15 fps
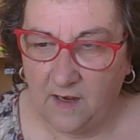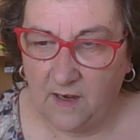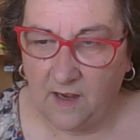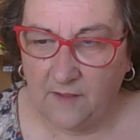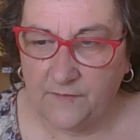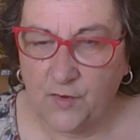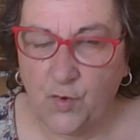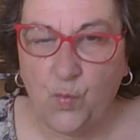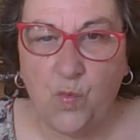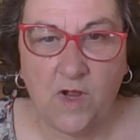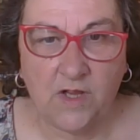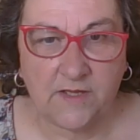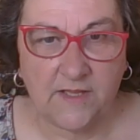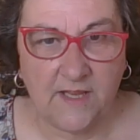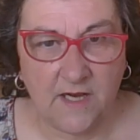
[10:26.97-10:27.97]
Other
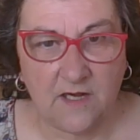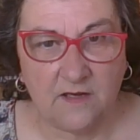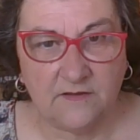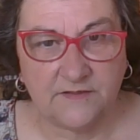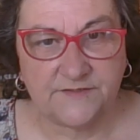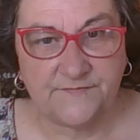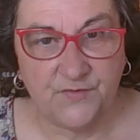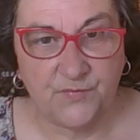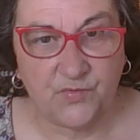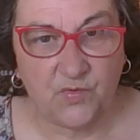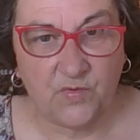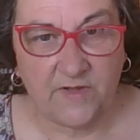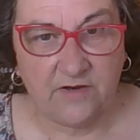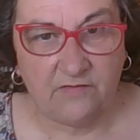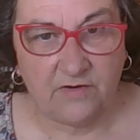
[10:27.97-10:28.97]
Working Class
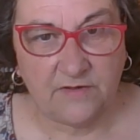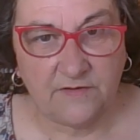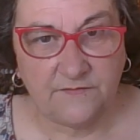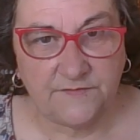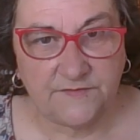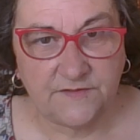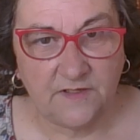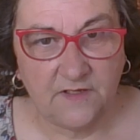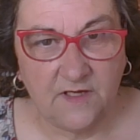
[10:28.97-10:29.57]
Football Heroes.